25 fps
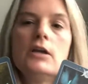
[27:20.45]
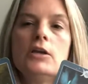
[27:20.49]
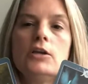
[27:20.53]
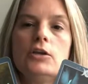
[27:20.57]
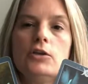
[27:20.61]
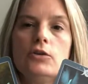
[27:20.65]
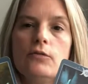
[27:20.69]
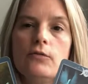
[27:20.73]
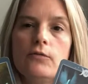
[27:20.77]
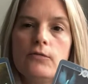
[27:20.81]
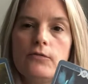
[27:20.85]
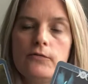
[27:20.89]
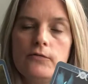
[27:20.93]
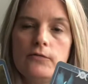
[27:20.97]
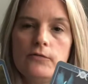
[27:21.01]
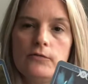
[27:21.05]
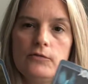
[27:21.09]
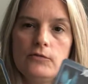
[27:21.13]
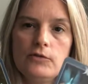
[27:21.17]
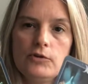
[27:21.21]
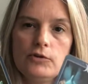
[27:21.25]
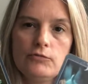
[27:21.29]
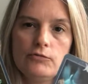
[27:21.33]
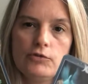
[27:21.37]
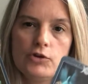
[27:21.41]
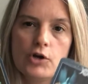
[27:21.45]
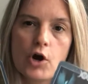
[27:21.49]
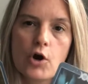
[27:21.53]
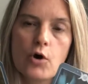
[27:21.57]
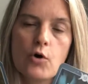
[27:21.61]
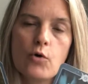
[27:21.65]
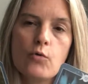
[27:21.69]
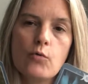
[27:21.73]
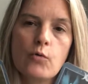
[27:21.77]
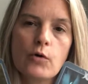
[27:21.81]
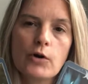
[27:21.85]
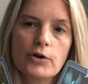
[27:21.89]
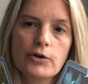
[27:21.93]
you've you know
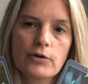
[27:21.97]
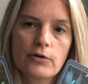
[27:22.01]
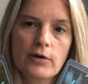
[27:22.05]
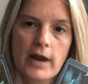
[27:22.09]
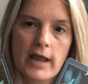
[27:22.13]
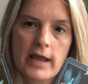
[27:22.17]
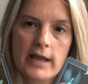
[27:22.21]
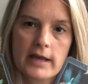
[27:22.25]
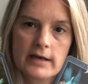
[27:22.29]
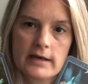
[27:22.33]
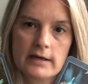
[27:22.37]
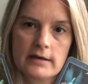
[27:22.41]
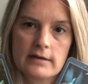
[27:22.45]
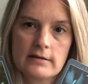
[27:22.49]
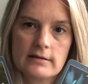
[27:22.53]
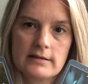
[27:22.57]
where you're headed.